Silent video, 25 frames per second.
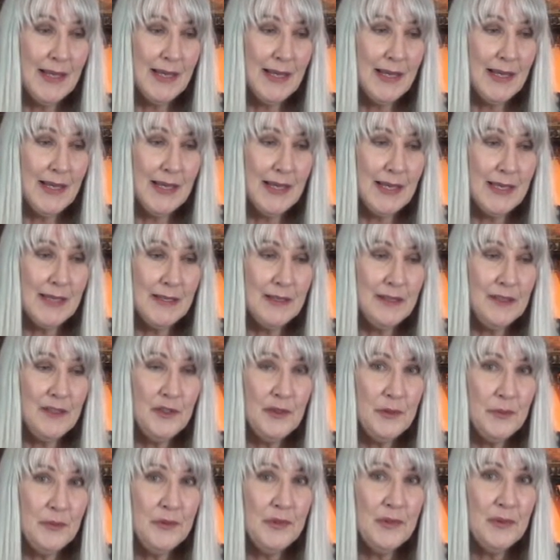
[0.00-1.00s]
And
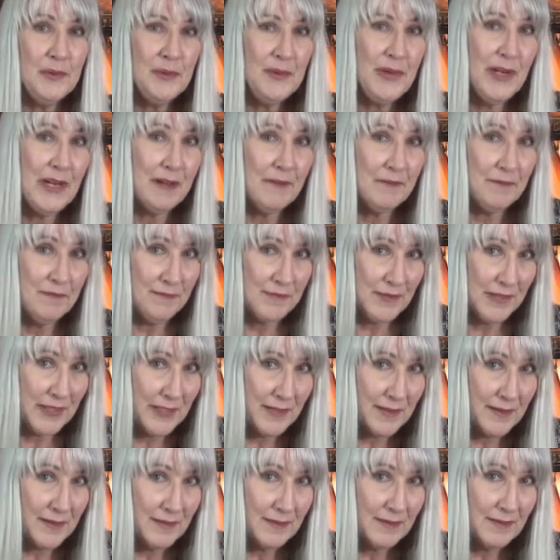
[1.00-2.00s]
you do have
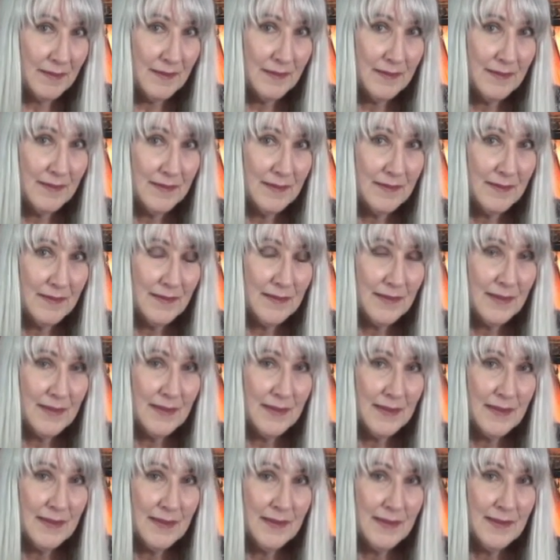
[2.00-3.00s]
faith.
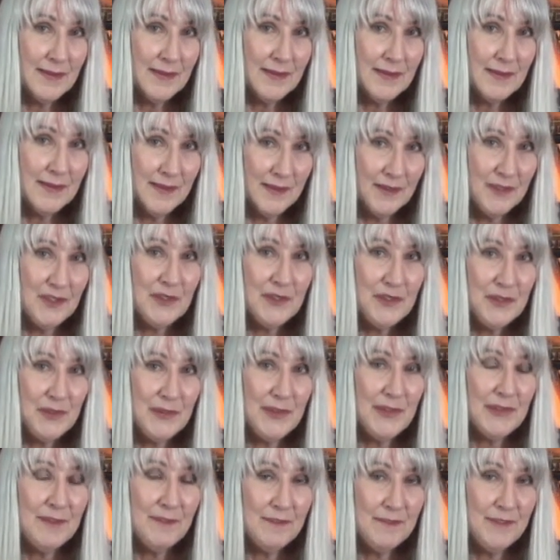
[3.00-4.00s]
You do
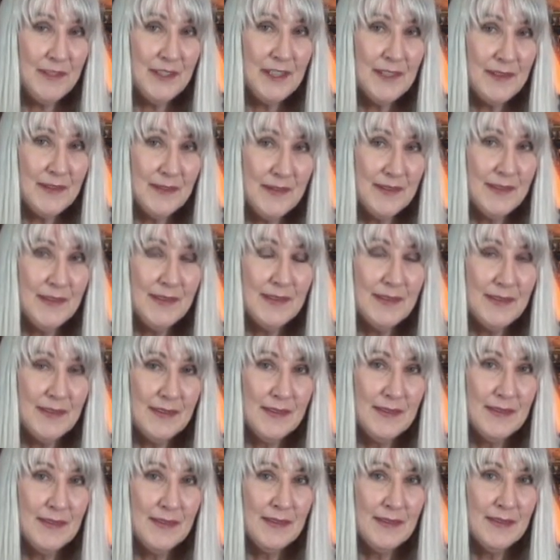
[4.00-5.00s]
have faith.
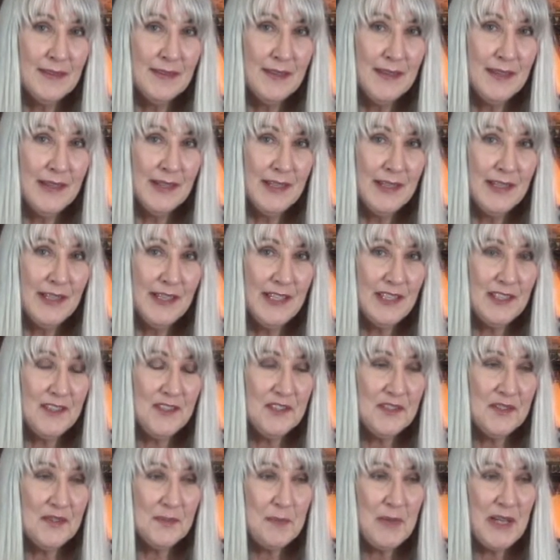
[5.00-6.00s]
It
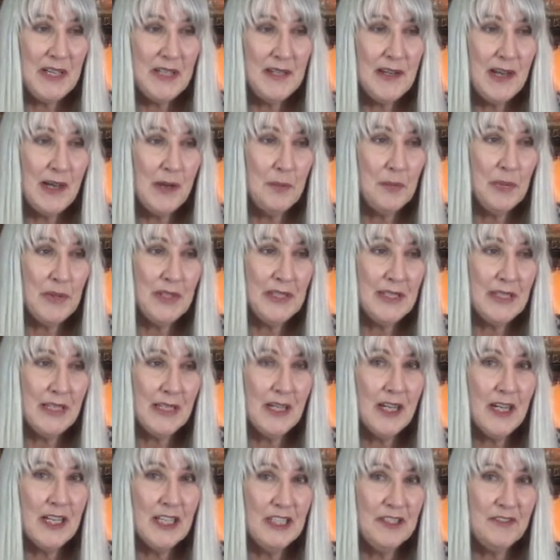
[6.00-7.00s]
just may not be the
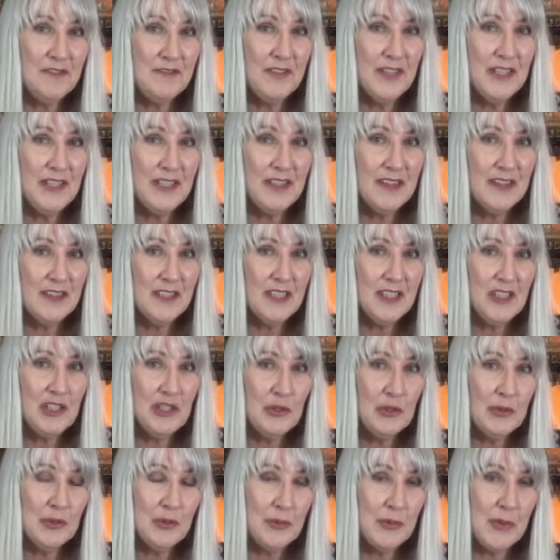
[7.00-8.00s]
kind of faith that
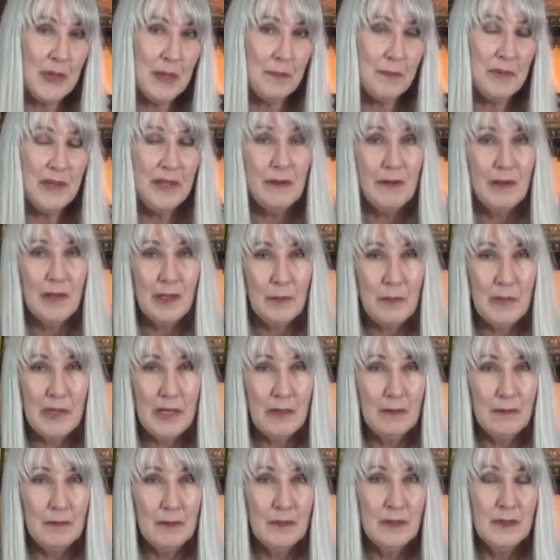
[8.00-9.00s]
you grew up hearing
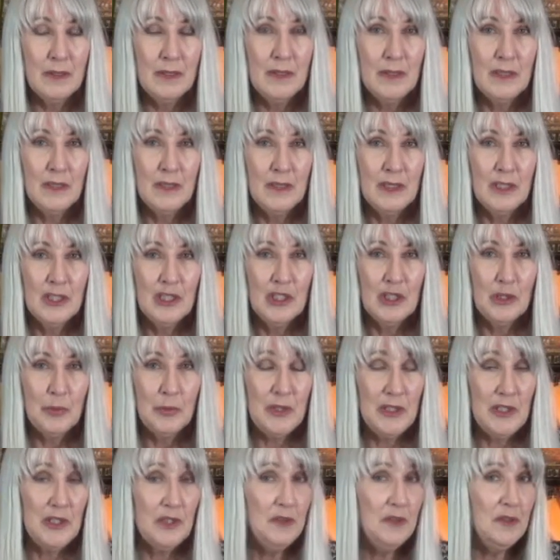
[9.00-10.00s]
about,
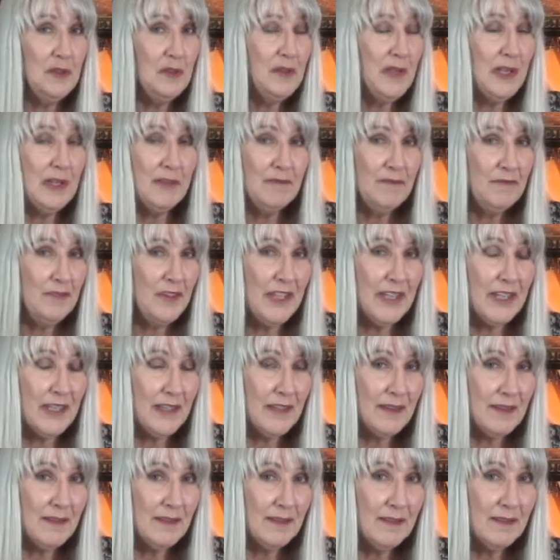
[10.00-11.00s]
but you do have
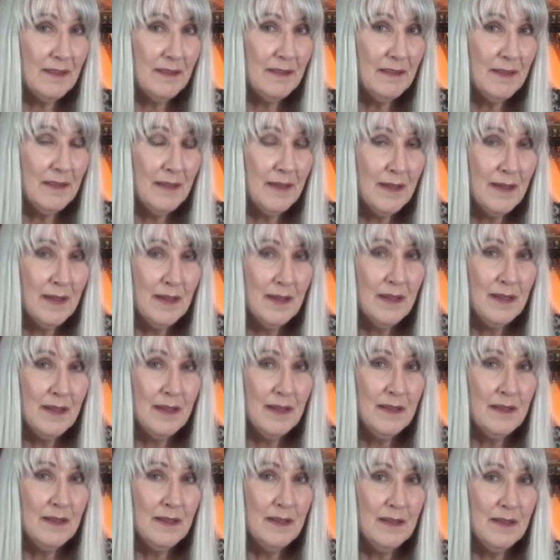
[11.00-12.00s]
faith.
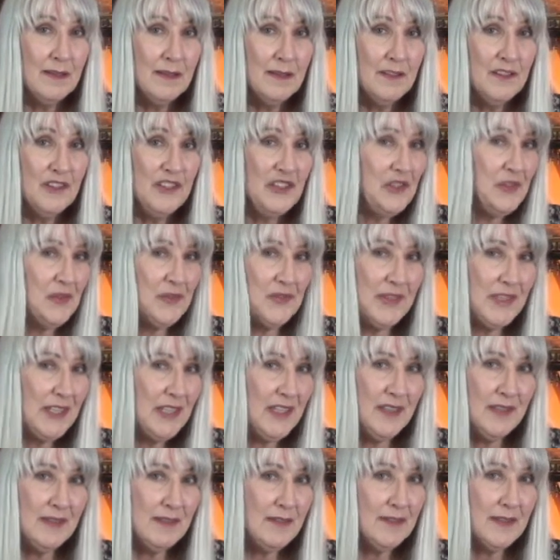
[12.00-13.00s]
Do you
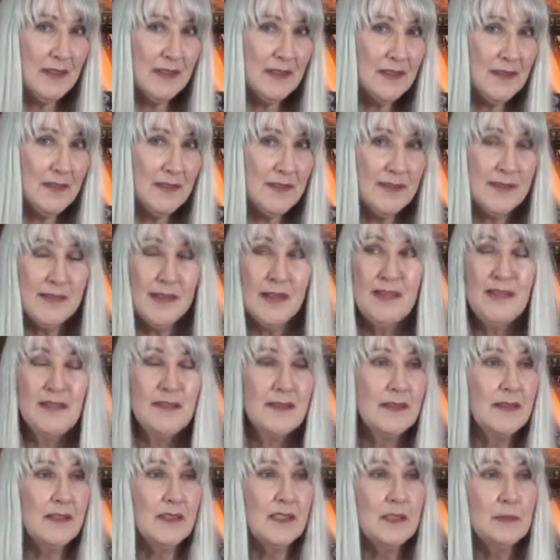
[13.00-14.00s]
think the sun is
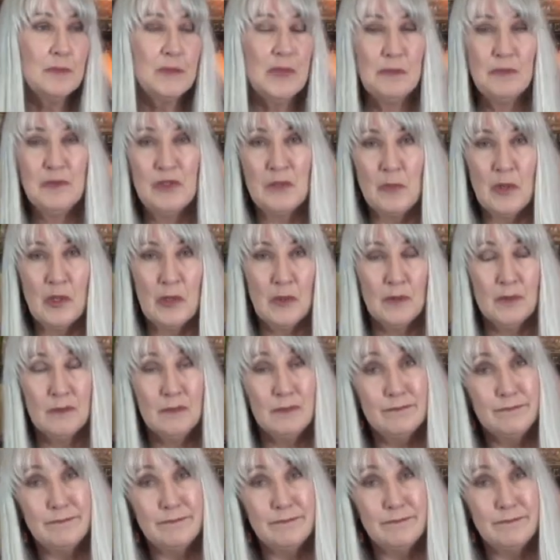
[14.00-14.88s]
going to come up tomorrow?